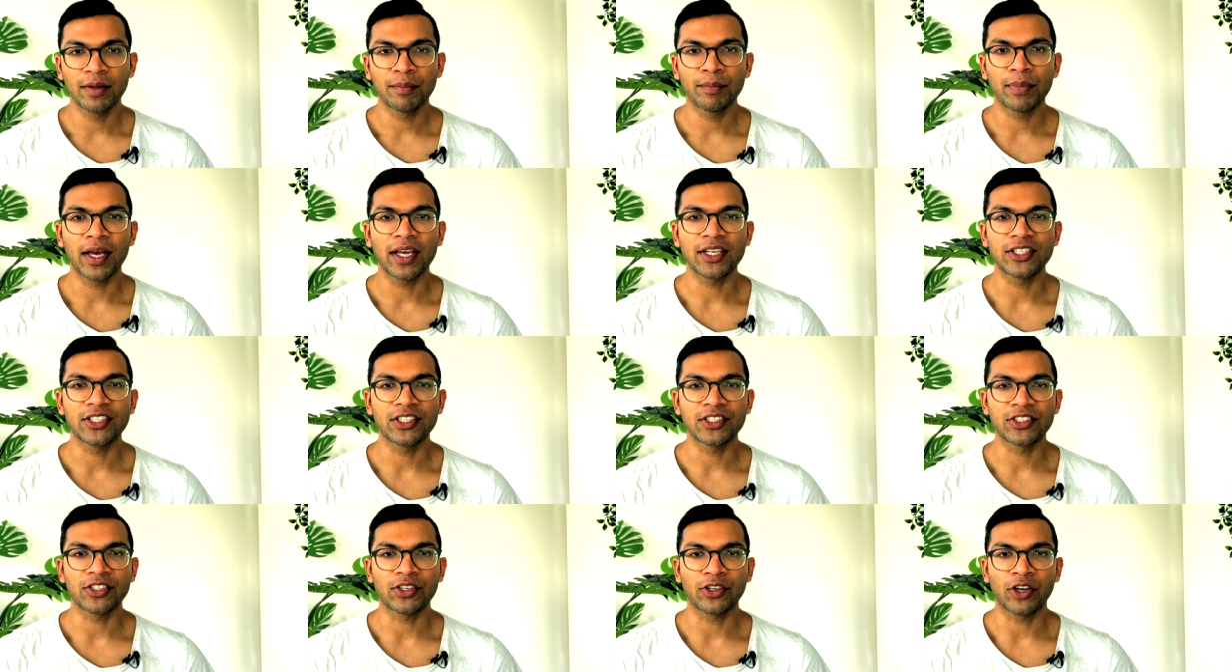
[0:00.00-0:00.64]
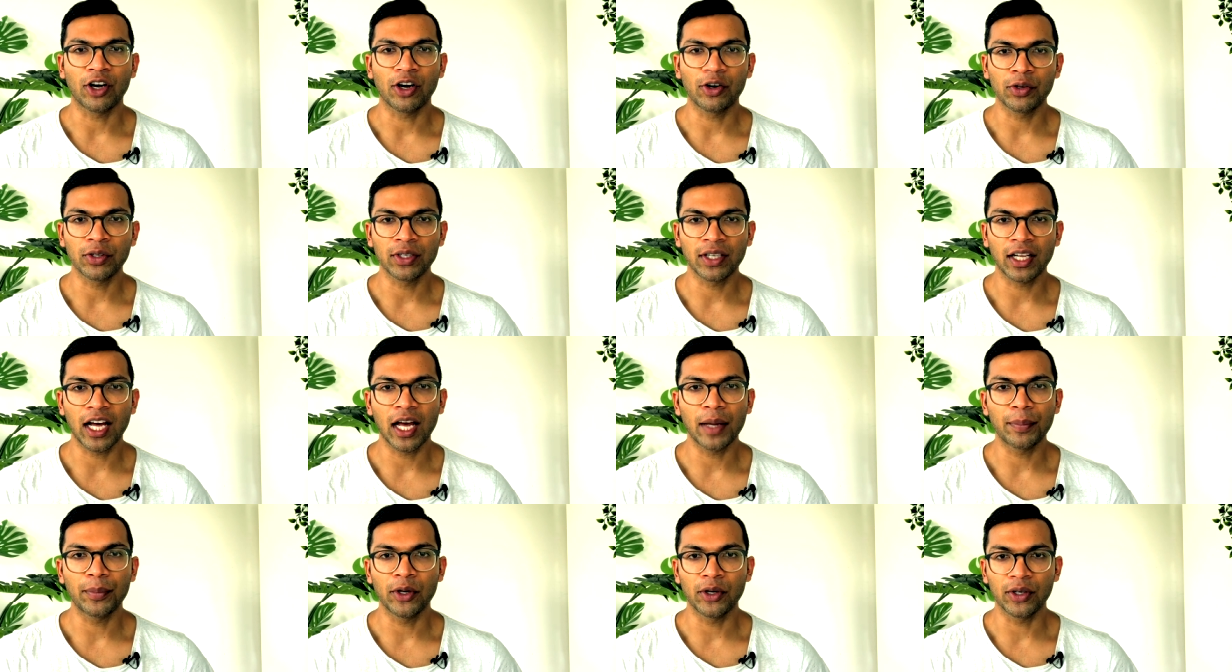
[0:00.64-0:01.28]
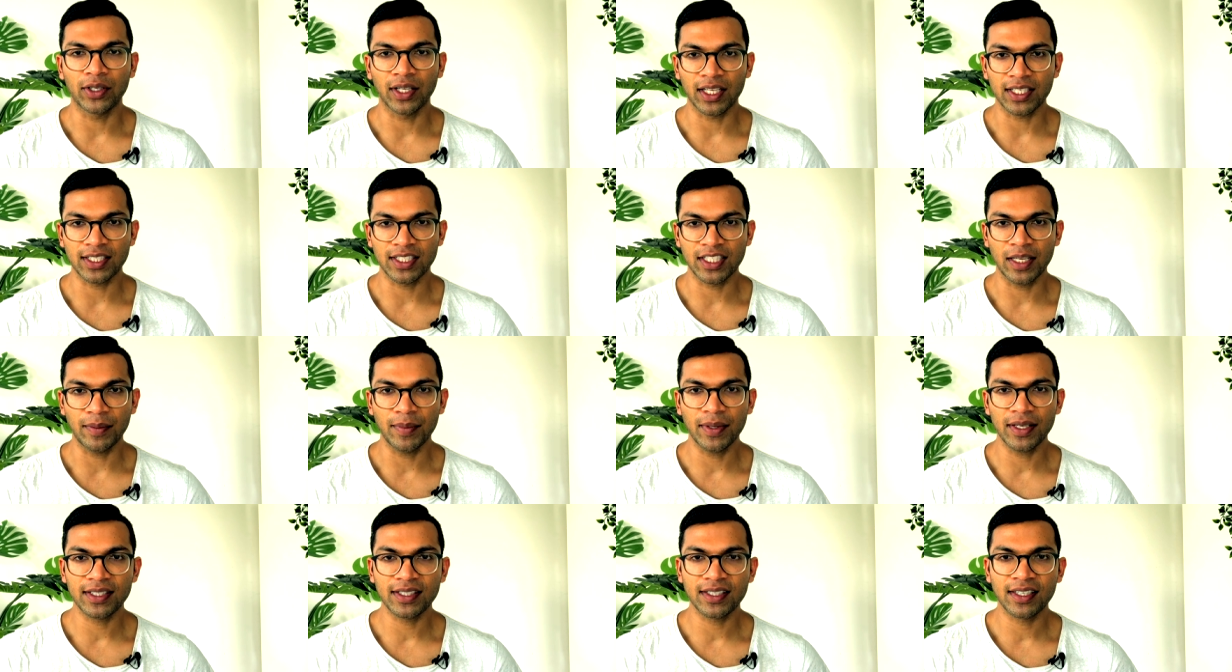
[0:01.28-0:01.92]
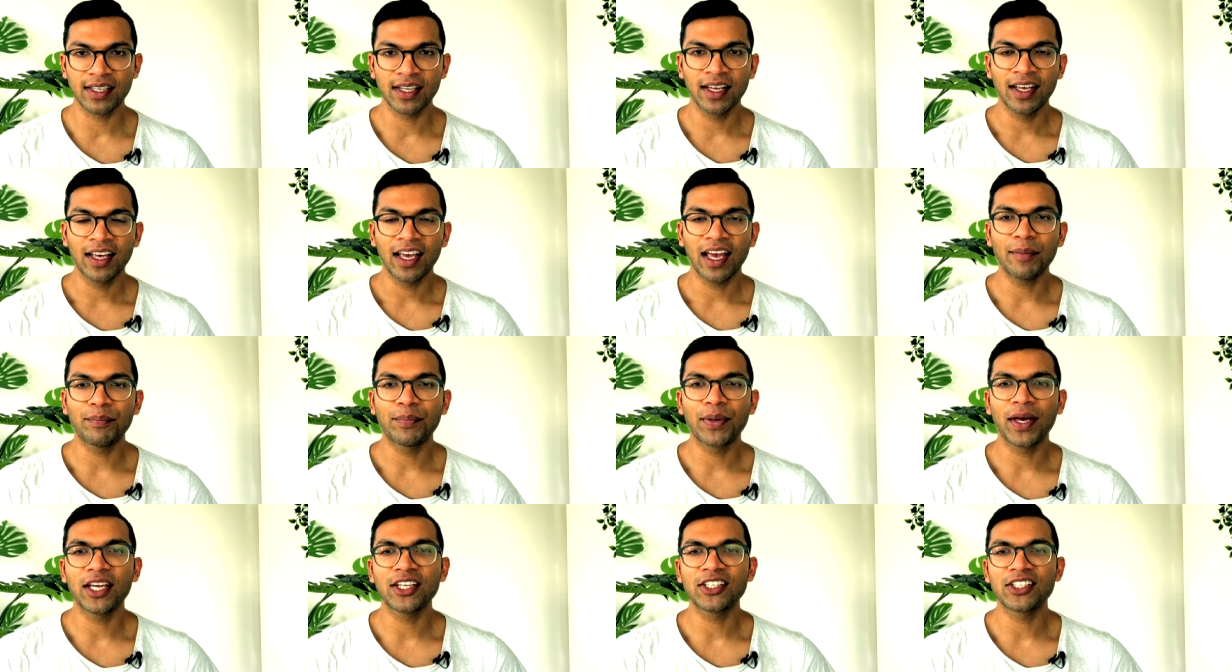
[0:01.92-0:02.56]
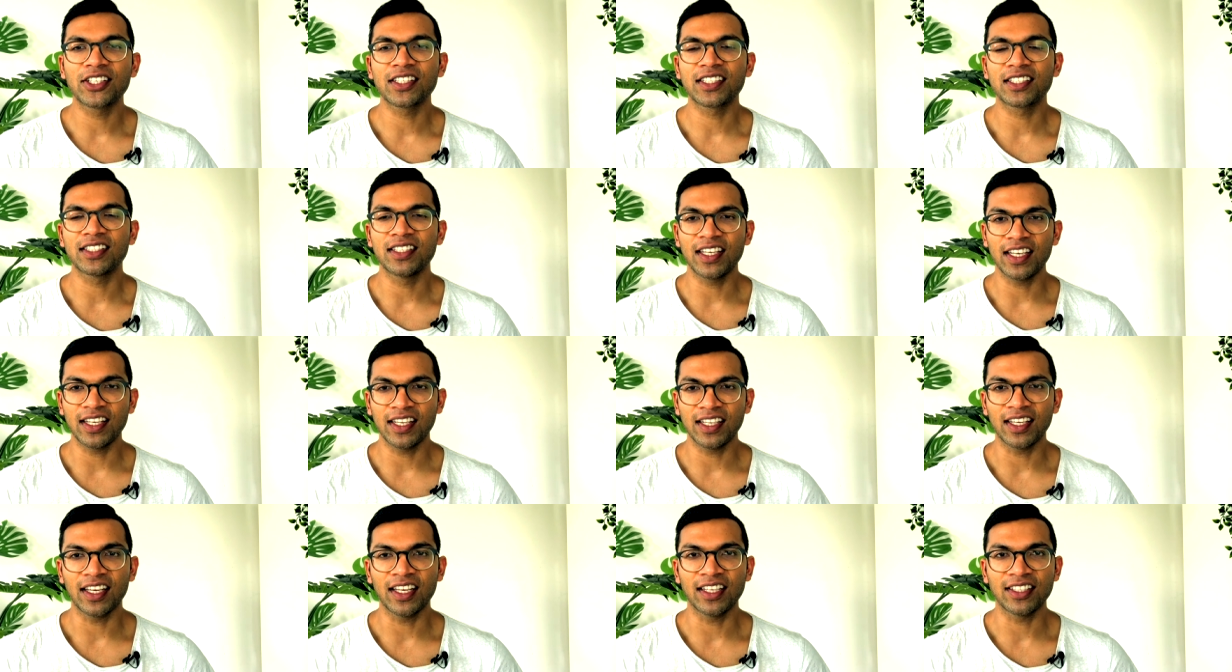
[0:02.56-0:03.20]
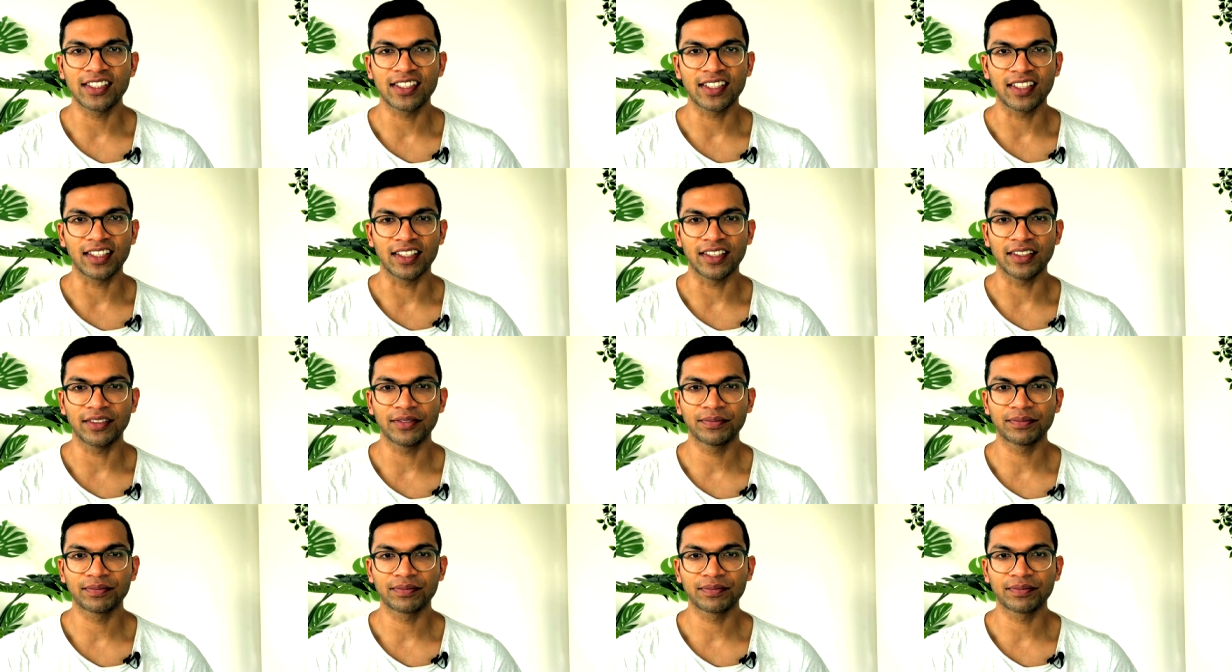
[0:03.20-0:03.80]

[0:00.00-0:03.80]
patients on oral hypoglycemics, and patients needing insulin.